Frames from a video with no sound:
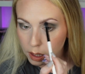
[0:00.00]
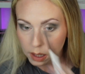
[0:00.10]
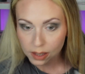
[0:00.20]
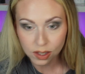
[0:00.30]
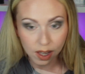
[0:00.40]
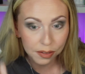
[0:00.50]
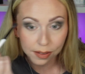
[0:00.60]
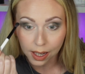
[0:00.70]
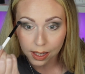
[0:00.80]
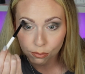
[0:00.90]
And so
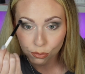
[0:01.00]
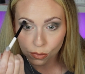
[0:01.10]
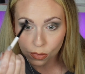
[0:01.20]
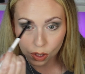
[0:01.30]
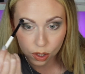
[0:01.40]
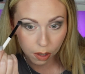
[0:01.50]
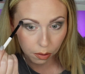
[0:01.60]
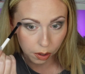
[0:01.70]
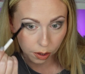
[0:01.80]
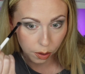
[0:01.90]
far, so
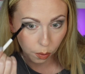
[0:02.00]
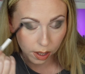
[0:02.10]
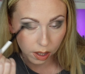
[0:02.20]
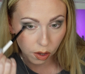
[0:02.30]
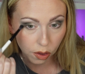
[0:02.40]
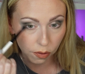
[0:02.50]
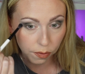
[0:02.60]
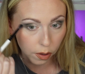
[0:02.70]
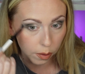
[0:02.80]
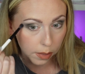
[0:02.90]
good with the
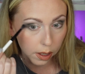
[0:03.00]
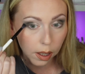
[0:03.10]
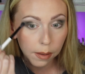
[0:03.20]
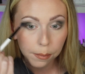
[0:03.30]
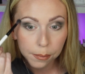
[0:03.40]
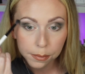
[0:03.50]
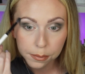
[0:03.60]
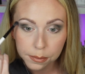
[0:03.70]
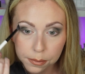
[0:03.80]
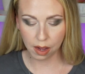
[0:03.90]
formula.
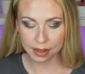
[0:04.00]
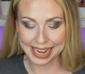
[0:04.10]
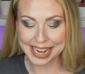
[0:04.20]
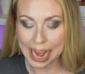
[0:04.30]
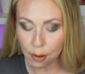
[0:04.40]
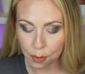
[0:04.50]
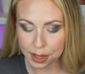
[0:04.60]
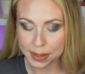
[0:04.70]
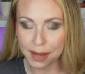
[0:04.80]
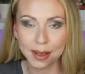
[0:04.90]
Okay, now I want
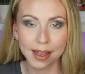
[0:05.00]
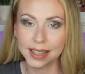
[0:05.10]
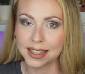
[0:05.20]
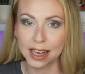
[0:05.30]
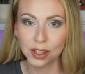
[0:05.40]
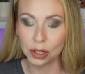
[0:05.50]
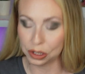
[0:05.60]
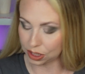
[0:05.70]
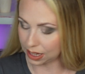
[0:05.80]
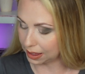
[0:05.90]
to be going into that
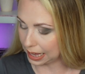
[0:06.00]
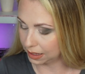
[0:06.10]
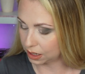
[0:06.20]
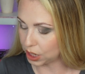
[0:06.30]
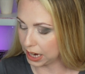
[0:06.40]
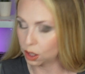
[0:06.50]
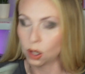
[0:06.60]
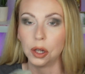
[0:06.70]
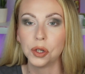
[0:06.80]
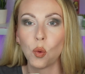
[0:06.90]
gorgeous lilac shade
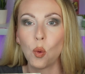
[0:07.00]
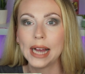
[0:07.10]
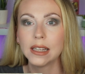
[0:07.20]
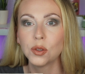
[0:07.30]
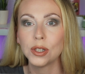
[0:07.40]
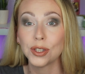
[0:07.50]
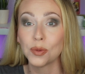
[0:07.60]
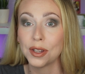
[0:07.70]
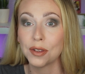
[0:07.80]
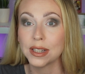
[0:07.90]
called Wild, which is
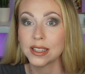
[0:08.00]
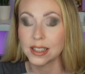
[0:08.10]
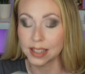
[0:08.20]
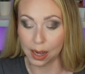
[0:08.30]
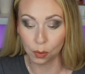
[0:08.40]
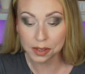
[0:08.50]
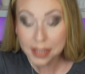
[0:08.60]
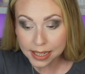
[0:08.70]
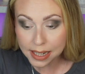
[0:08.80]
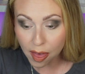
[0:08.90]
one of the reasons that I
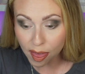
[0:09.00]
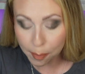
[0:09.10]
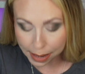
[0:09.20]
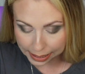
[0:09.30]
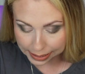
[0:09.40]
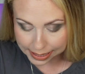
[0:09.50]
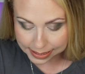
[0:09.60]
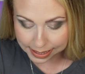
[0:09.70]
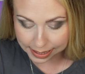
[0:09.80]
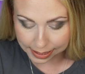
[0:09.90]
wanted the
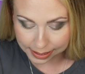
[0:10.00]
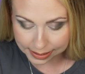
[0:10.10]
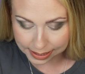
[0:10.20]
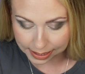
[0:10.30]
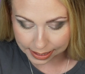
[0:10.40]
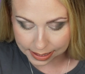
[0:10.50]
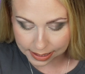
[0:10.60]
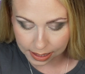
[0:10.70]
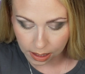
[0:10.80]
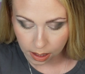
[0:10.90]
palette. It
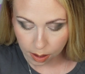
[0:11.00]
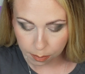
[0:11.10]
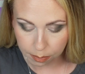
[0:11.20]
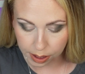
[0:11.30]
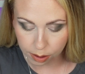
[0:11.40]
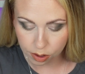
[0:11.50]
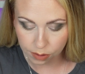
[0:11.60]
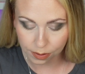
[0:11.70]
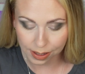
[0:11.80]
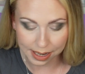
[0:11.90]
is
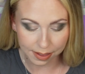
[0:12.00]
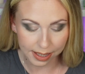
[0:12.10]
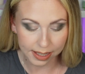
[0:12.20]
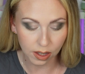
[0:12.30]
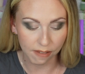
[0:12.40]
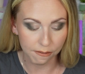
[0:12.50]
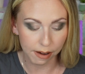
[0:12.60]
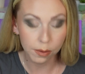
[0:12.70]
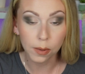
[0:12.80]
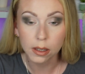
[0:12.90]
beautiful and I think it's a
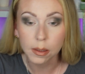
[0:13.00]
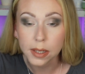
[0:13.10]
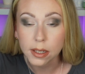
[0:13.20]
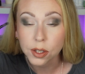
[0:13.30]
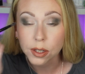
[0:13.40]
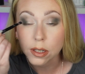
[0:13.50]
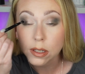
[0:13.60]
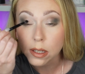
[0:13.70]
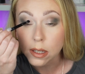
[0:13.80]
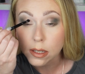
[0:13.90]
very welcome addition
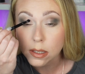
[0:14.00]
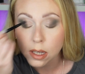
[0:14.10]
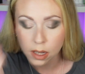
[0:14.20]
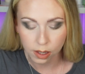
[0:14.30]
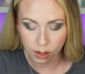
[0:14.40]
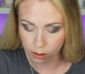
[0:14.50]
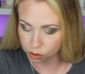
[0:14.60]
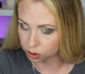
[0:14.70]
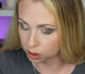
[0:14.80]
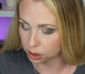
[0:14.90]
to this
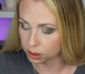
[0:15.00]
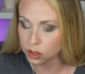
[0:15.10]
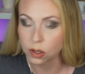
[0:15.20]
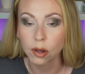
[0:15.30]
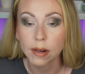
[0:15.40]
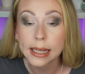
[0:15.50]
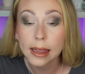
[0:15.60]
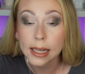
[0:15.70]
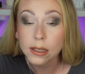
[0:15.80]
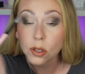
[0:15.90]
neutral colour story.
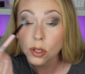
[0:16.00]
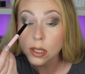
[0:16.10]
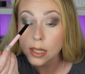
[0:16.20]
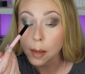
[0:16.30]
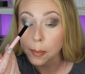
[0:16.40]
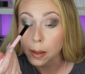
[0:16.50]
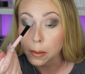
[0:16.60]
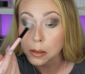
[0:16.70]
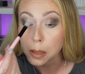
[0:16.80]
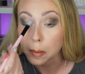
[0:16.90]
Let's just tap out
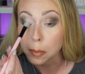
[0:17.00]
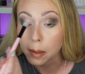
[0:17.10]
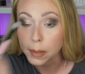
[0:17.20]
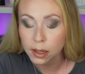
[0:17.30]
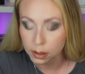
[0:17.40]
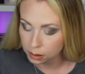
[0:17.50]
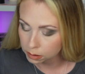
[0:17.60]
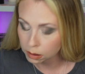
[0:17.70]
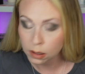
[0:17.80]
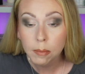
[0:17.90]
this eye primer,
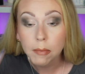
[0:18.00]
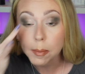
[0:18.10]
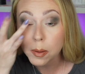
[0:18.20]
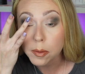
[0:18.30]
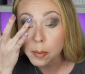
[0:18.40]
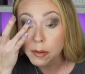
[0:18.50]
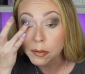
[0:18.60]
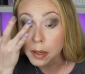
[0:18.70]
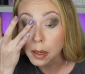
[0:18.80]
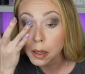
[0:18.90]
maybe with my
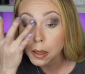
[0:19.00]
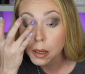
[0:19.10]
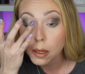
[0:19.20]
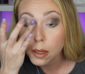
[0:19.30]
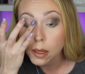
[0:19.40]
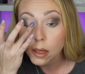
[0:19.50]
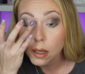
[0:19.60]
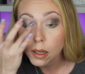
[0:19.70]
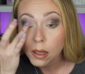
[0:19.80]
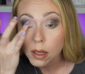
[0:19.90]
finger.
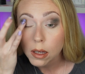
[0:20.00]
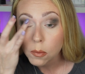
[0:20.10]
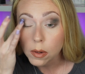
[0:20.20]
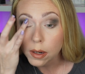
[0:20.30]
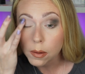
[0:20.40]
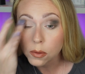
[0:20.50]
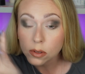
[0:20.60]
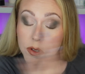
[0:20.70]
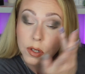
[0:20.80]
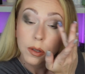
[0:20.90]
We don't
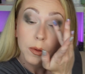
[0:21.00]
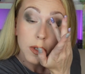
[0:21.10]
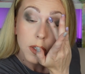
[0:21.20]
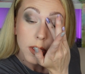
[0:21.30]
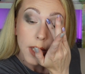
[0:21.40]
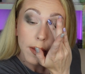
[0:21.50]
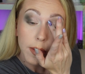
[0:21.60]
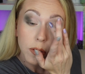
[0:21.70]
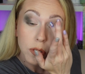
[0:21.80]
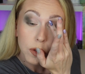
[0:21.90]
want to set
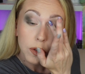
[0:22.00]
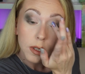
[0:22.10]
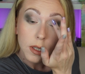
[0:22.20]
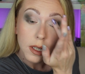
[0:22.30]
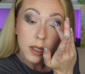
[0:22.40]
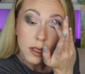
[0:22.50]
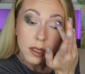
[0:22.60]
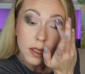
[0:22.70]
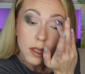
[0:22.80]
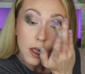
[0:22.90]
those
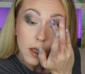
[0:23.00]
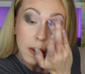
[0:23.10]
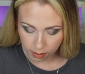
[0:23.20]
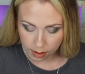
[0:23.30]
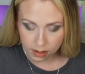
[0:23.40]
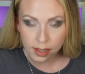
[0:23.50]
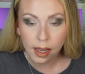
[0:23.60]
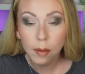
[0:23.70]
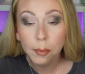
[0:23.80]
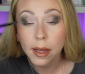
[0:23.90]
creases. Let's see
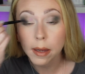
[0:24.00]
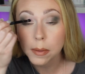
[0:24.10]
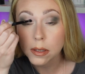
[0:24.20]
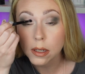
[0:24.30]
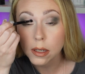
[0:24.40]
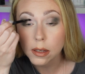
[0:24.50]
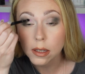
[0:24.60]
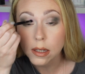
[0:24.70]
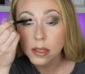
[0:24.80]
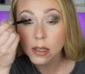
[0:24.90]
how pigmented
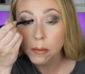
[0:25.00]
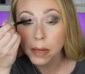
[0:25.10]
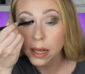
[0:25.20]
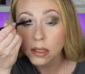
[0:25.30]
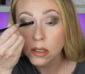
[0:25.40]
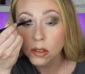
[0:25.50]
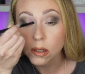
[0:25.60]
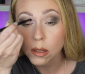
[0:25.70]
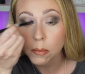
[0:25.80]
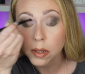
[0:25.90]
this
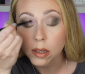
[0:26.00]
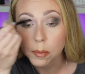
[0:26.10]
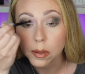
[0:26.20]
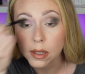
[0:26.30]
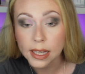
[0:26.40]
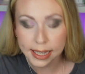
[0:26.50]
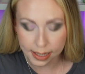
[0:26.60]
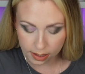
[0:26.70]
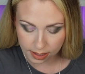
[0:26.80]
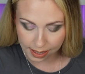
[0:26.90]
pastel purple
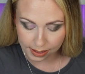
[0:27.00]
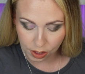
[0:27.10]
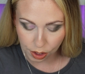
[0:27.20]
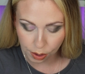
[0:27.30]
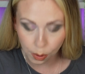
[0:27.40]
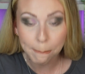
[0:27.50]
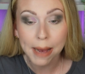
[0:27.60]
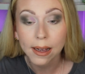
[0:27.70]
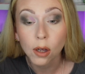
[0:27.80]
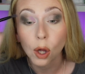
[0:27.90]
is. I do
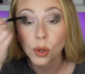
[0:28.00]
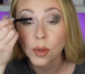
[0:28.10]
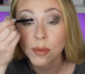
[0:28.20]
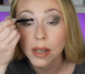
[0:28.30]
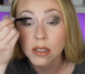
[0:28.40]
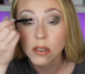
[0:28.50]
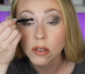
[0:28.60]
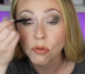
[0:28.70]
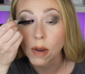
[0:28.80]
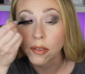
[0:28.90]
pack on with
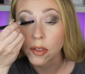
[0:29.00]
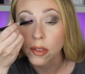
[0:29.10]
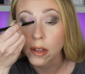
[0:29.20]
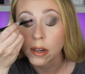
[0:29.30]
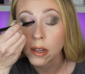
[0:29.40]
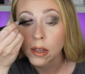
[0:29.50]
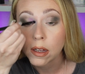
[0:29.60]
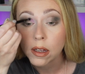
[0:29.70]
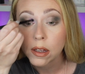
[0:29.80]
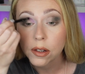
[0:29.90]
pastels rather than
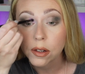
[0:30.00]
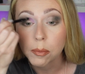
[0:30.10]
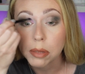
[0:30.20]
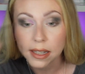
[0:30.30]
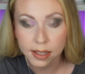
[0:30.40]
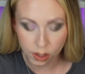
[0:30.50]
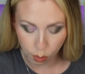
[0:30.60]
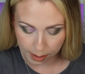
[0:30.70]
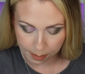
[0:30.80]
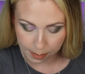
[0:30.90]
do blendy
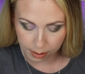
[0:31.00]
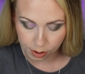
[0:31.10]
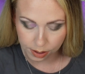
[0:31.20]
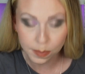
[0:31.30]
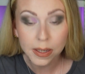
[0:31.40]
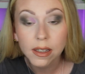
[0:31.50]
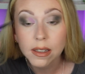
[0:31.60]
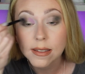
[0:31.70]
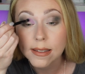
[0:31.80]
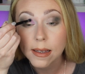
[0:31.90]
swipey motions,
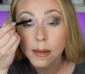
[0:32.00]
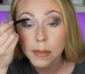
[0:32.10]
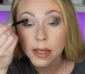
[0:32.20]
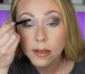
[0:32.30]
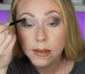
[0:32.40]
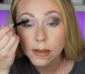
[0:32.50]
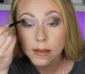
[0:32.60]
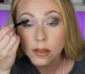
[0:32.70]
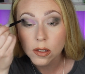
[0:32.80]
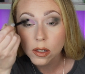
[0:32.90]
because
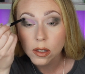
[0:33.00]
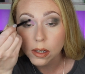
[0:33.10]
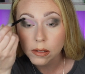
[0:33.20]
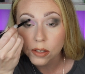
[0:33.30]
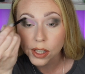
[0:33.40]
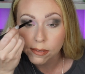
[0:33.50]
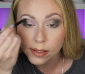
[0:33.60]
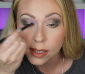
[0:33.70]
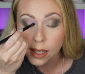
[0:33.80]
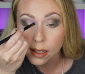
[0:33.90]
pastels don't
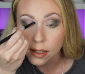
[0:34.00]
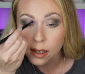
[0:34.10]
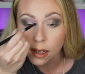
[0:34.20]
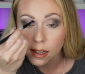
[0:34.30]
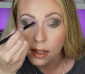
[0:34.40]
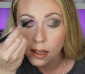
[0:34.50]
generally like that.